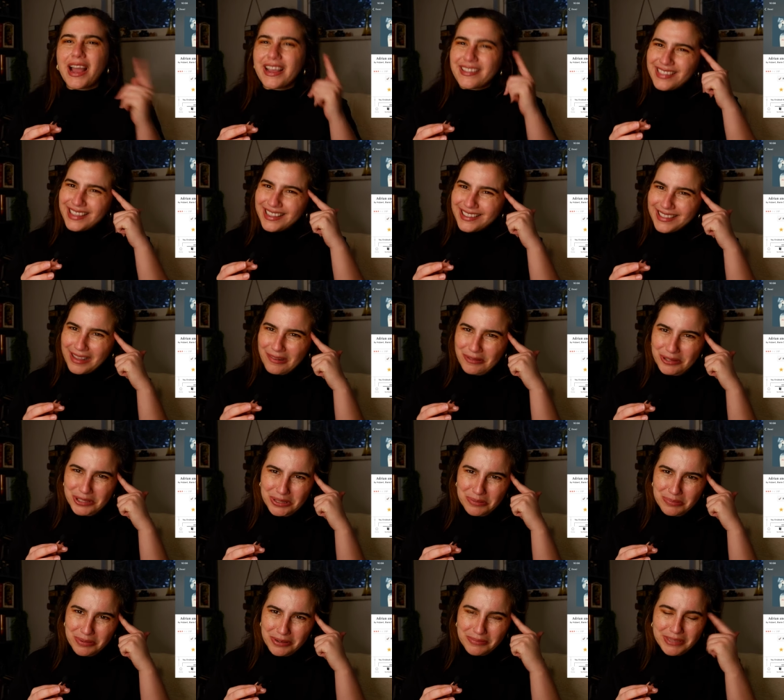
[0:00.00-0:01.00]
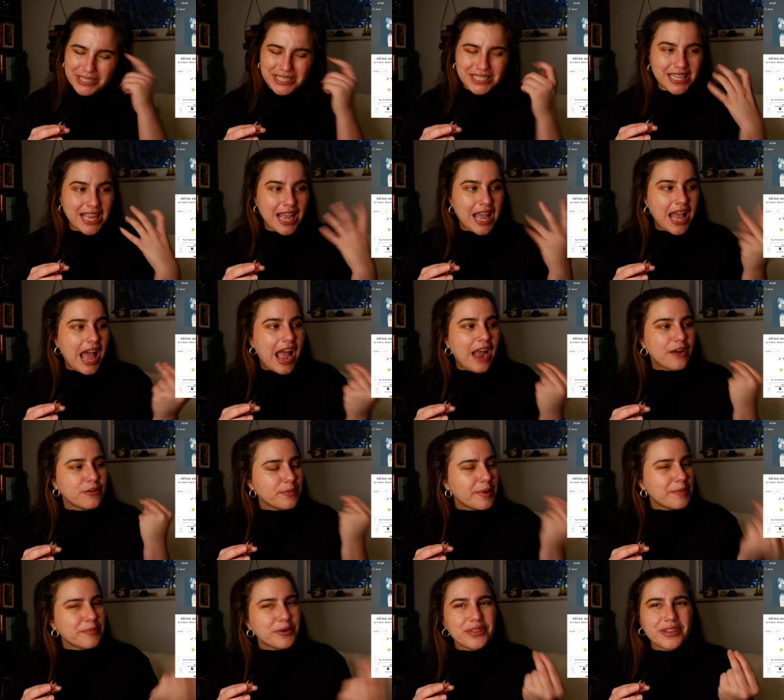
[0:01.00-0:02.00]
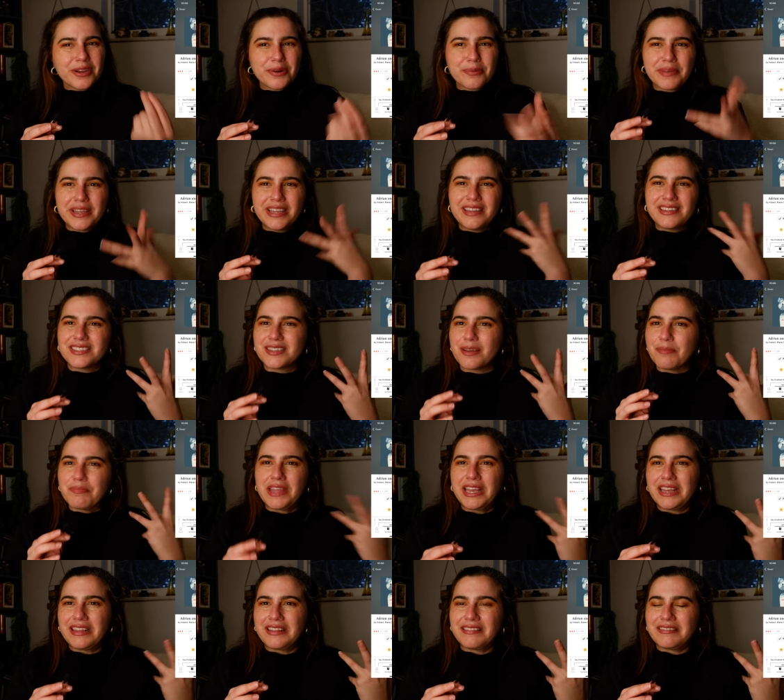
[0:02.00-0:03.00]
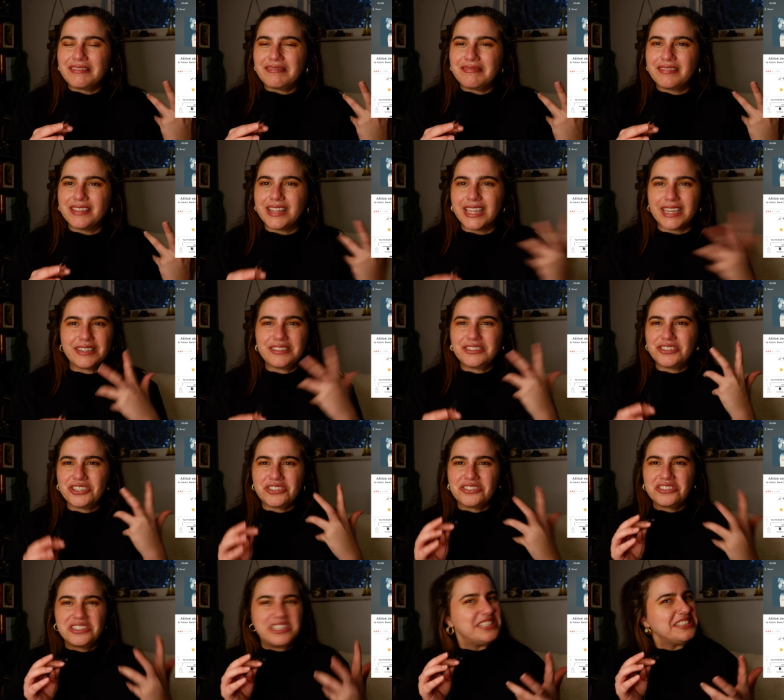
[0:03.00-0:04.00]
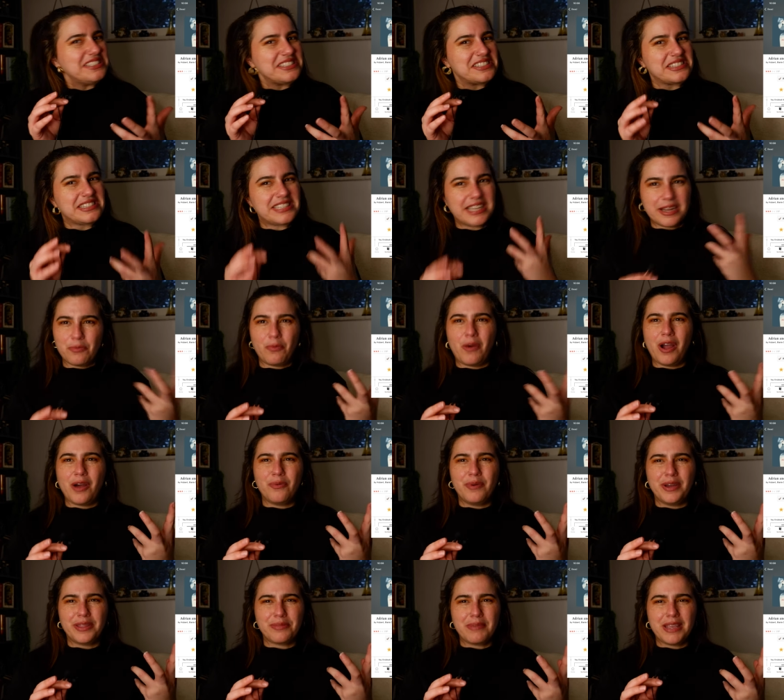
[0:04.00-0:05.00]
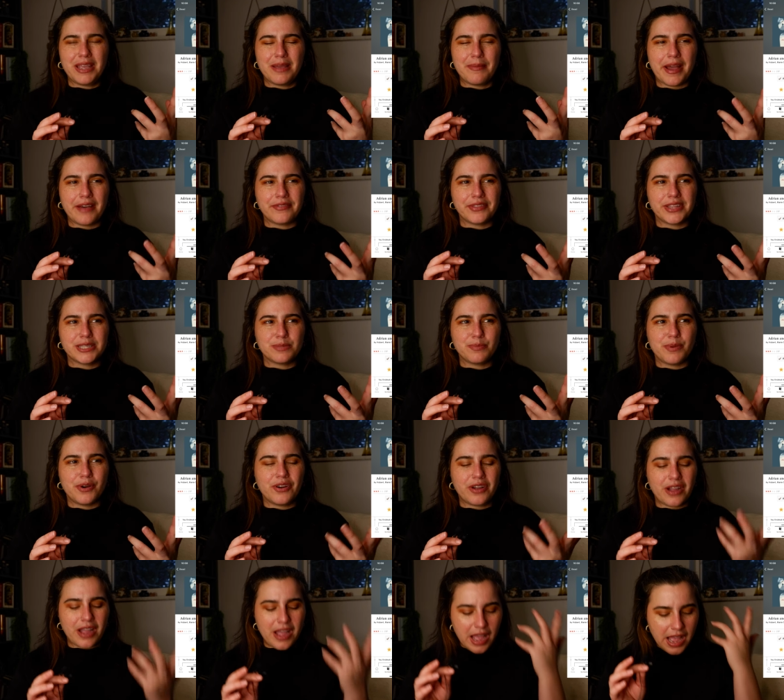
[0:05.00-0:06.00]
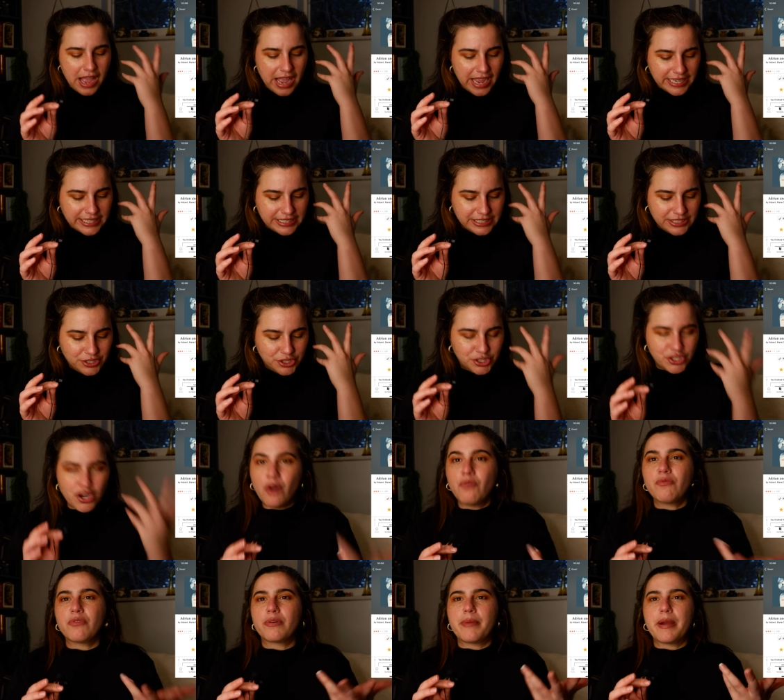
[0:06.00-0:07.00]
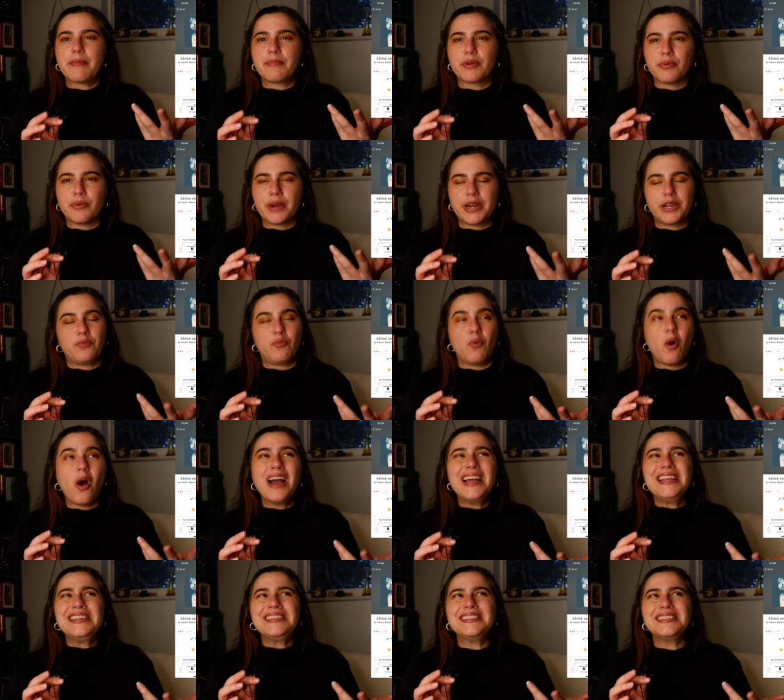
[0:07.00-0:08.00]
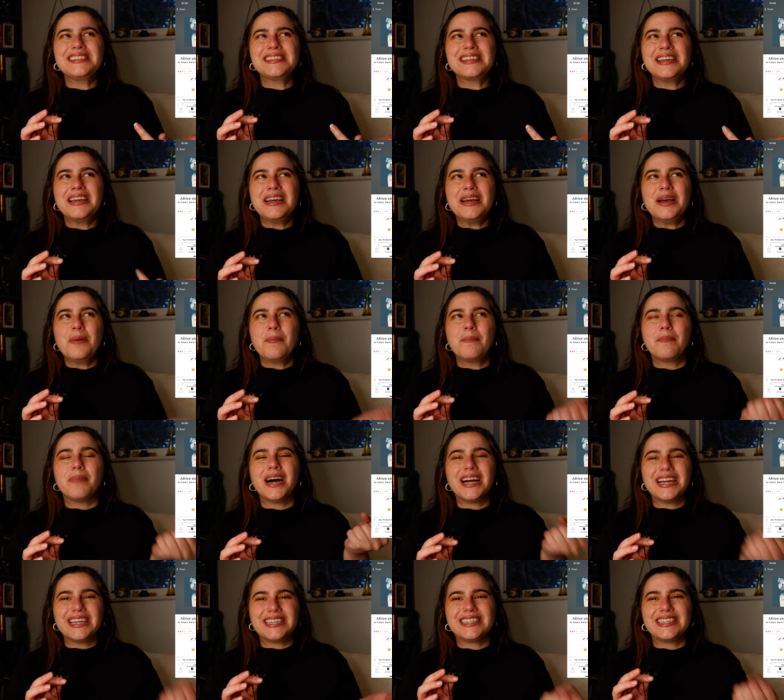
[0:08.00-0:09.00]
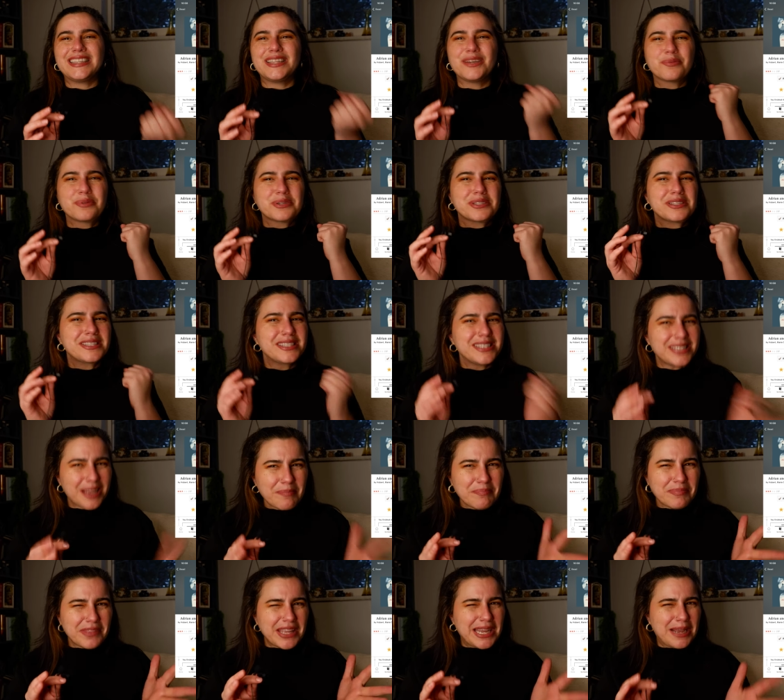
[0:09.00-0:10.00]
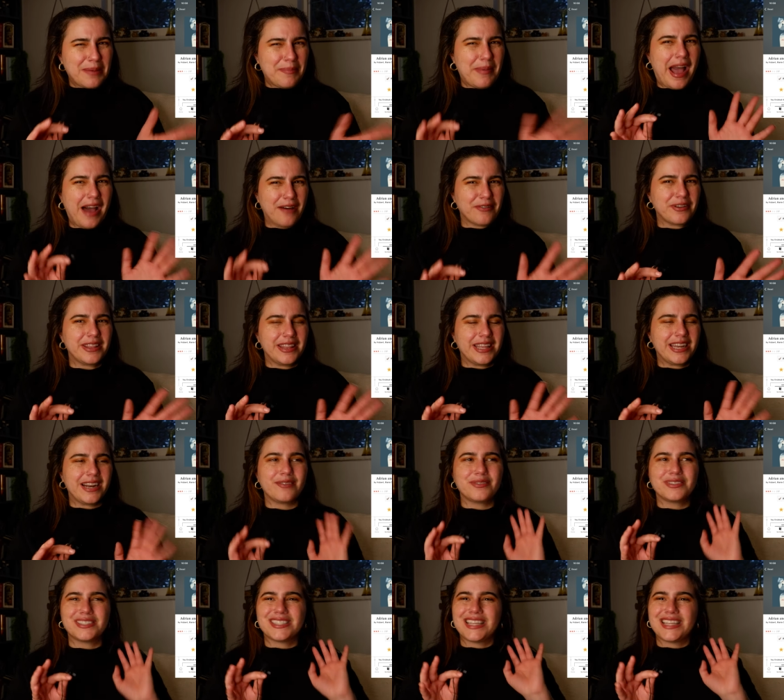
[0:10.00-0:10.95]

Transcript: I think that was the premise. I remember there being something that just didn't sit well with me about this book. I don't remember what it was, but there was something about it that I